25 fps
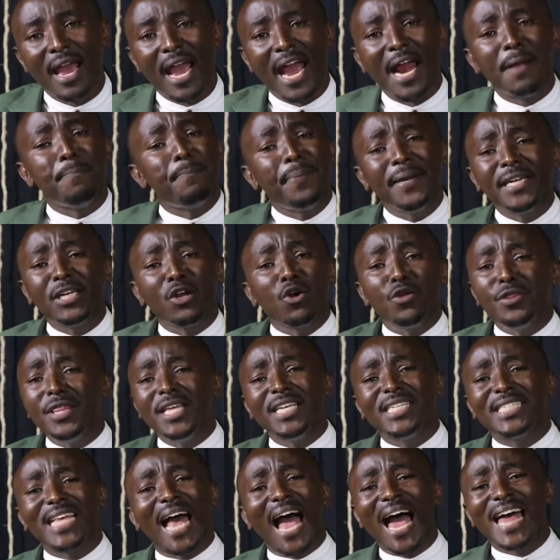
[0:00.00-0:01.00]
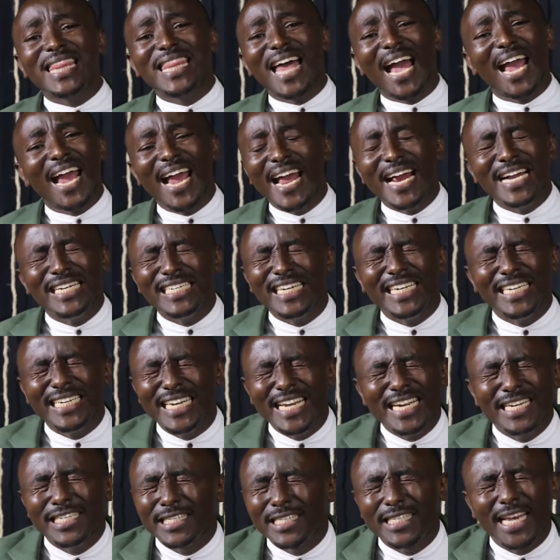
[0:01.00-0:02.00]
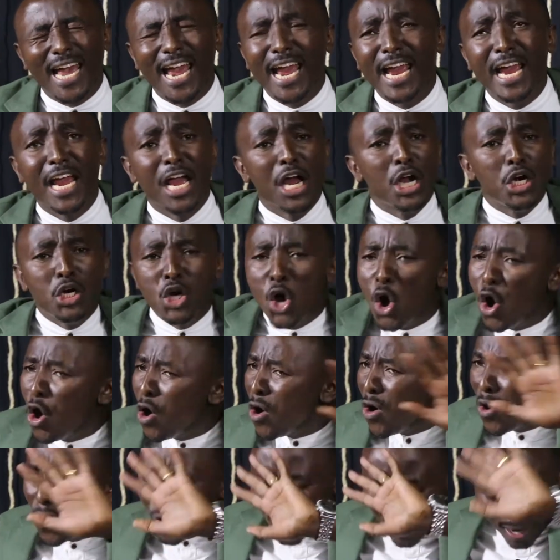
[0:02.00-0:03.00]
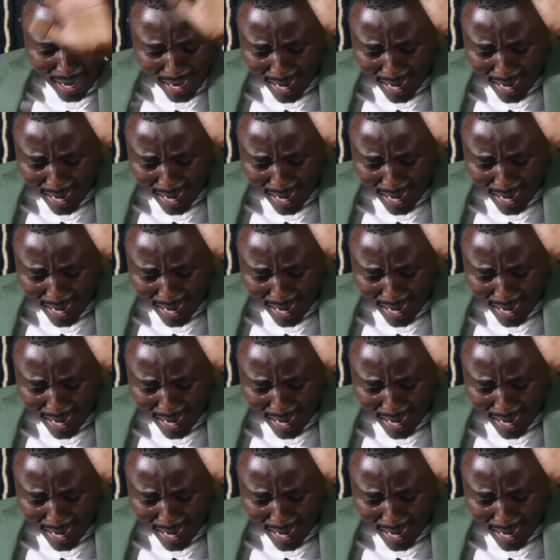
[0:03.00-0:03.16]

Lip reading: And Peter, on this other end, he didn't say, no,